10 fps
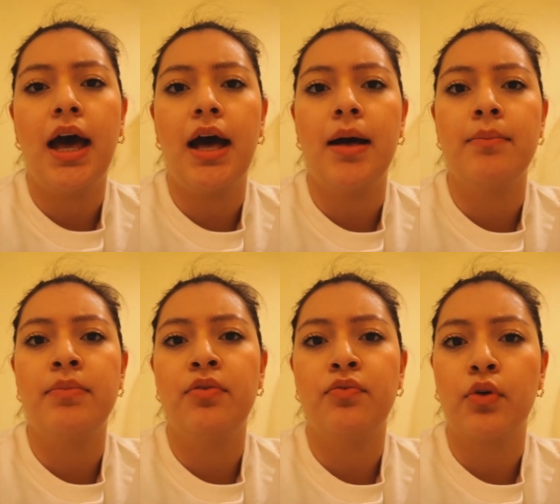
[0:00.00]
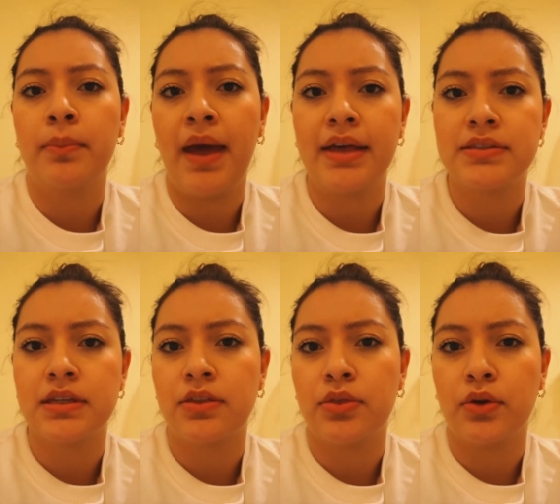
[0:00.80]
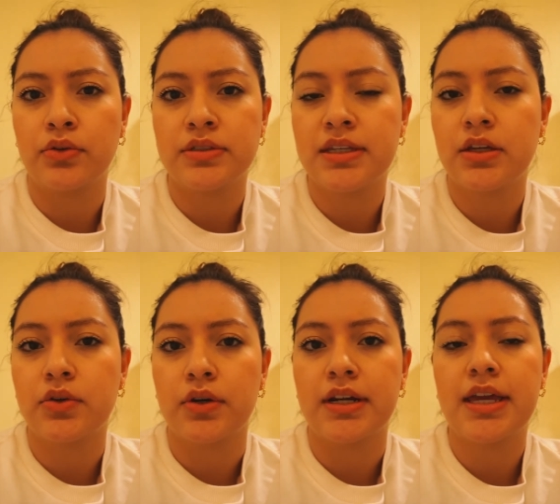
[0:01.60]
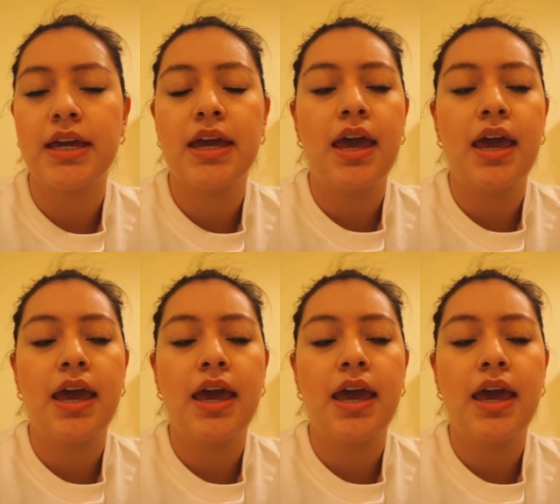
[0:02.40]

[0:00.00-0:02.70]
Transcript: um, before passing security.